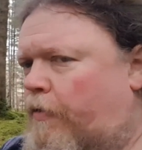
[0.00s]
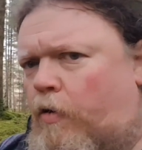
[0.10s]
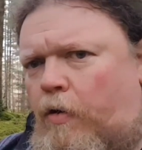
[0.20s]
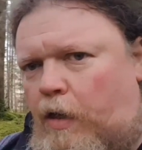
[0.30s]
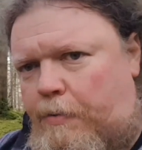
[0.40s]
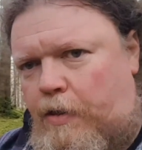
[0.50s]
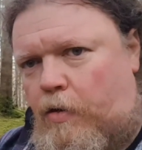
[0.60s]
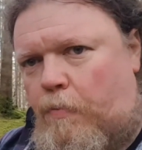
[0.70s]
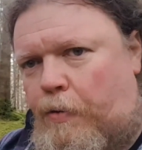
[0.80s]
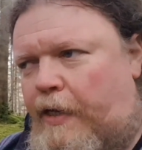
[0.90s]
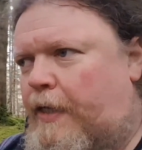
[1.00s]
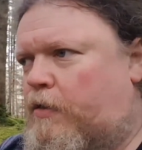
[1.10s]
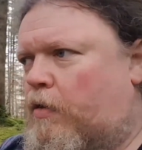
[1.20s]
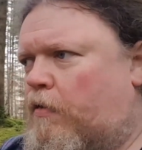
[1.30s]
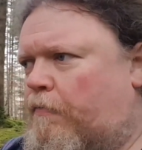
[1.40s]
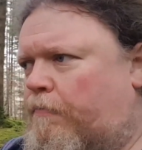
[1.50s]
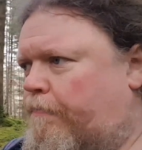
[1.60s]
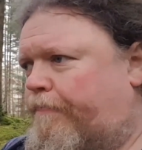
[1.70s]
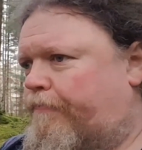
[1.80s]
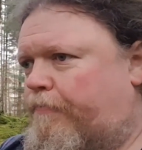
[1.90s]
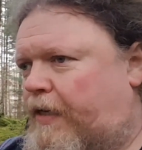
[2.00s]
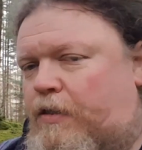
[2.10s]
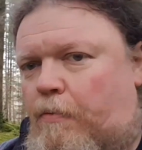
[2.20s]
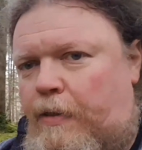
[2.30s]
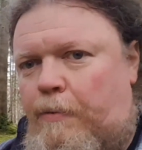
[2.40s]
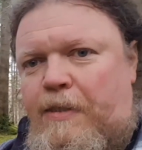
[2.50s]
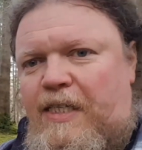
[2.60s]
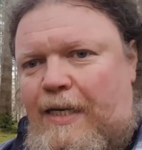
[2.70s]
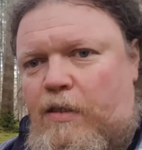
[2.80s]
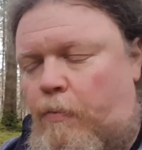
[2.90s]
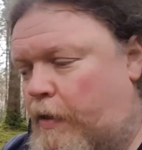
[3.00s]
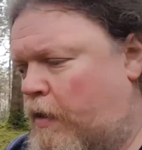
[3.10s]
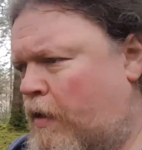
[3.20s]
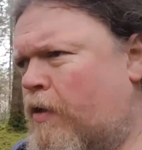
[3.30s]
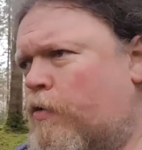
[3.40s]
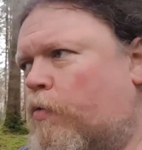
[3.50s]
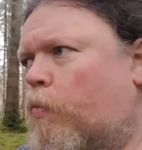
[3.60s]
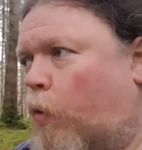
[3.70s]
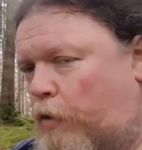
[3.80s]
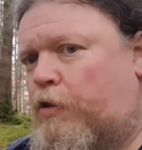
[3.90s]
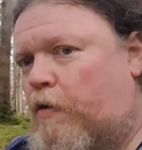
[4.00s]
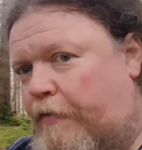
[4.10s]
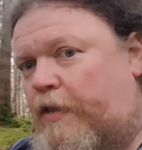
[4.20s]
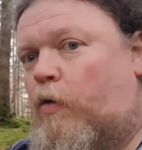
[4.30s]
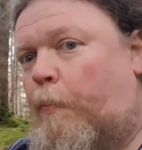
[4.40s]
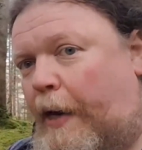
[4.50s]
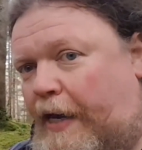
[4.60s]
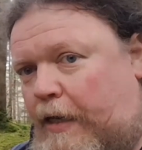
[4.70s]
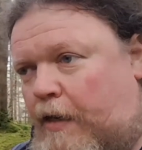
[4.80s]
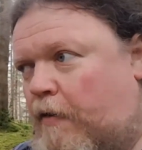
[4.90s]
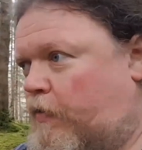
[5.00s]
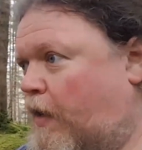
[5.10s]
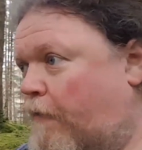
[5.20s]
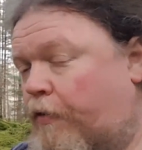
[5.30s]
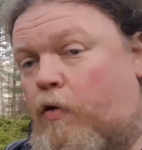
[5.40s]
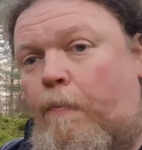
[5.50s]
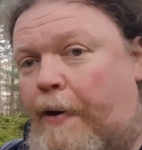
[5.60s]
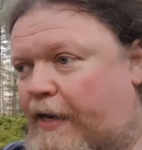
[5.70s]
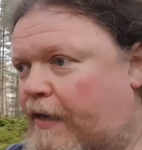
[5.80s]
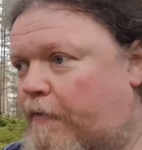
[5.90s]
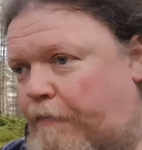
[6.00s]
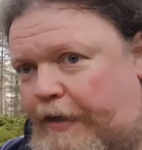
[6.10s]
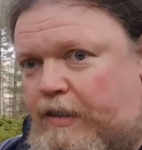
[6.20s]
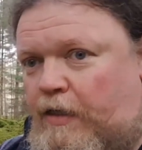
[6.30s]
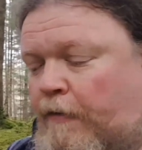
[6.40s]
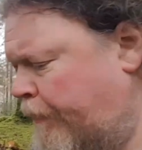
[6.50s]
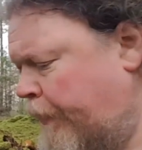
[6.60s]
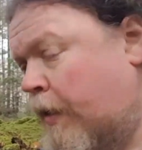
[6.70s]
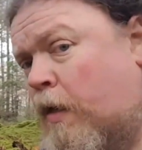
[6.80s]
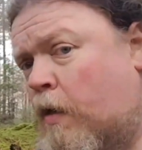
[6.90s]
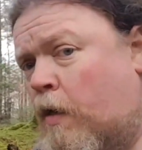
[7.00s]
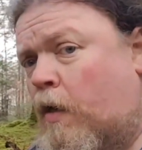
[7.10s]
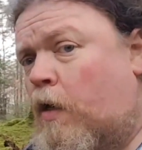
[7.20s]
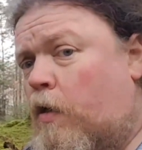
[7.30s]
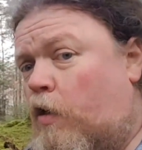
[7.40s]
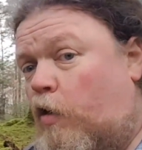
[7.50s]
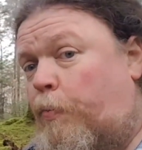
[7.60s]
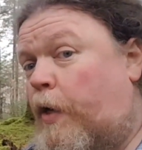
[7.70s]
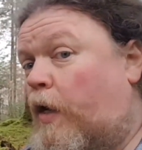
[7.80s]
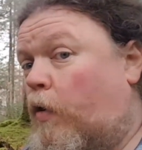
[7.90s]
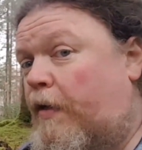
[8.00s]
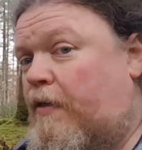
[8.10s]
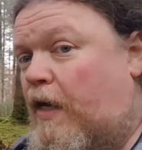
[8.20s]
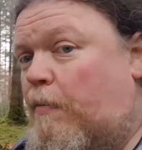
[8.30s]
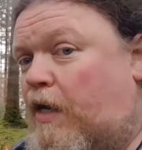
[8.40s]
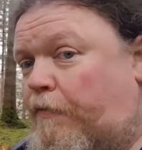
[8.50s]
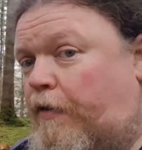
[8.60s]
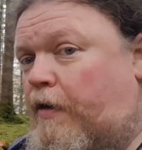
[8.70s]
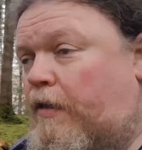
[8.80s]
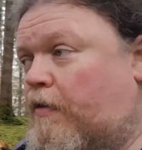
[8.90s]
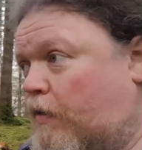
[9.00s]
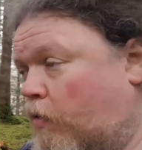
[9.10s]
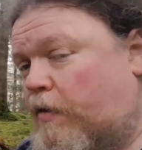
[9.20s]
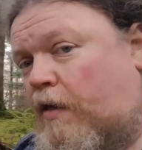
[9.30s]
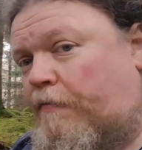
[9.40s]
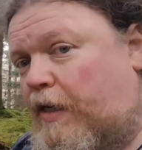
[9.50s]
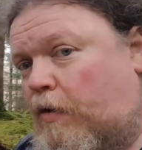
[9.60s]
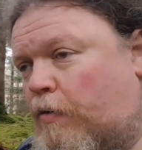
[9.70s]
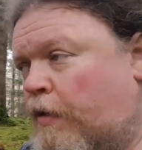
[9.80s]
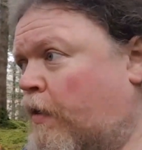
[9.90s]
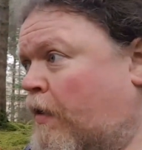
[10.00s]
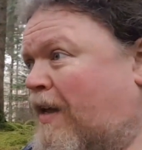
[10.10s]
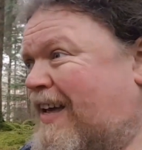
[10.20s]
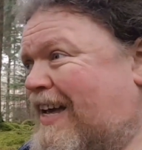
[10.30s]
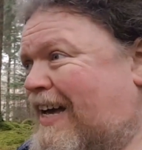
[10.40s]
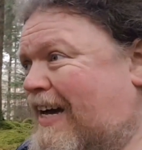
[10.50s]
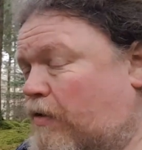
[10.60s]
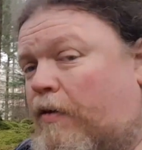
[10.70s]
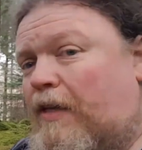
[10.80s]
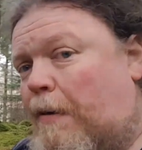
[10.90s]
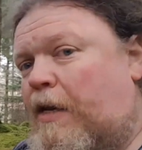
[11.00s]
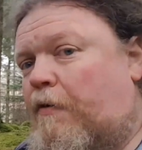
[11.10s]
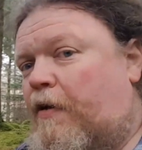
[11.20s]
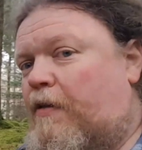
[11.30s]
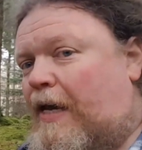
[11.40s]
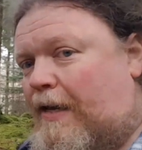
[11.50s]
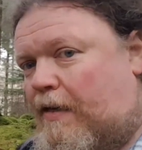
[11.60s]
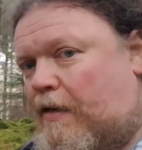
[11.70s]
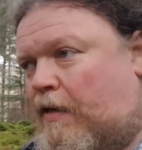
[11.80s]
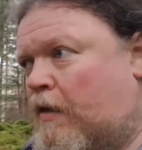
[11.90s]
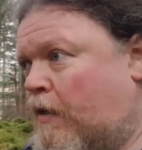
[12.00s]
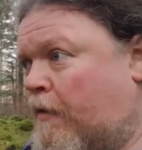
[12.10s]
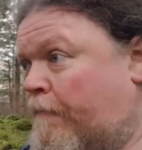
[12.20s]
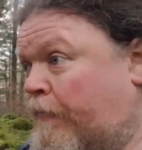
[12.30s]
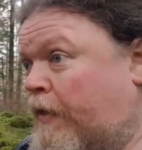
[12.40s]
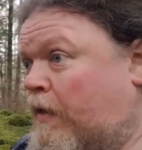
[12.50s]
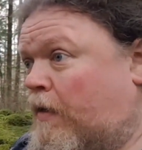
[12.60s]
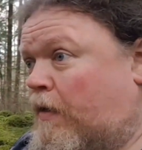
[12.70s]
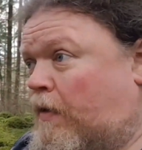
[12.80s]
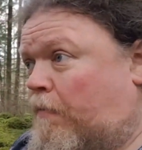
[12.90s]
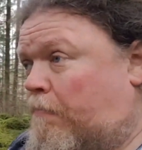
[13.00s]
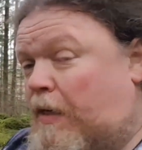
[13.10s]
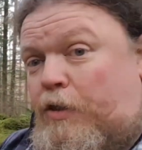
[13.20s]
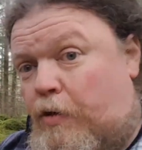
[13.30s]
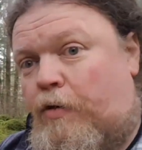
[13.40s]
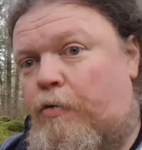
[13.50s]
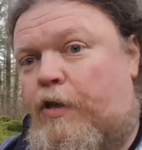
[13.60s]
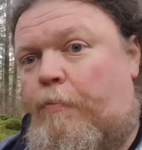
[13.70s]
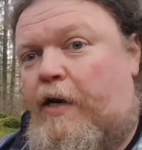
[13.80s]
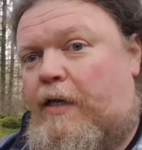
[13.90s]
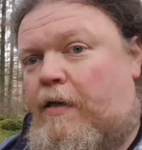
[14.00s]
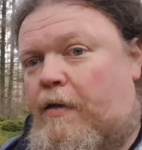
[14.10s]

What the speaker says: wrong clip's in the wrong place, or you've made a mistake somewhere. So watch your video back. If you have to, go back in and fix it. You'll have put in a lot of time and effort into recording that video, and all the time and effort into editing it. Make sure it goes up right.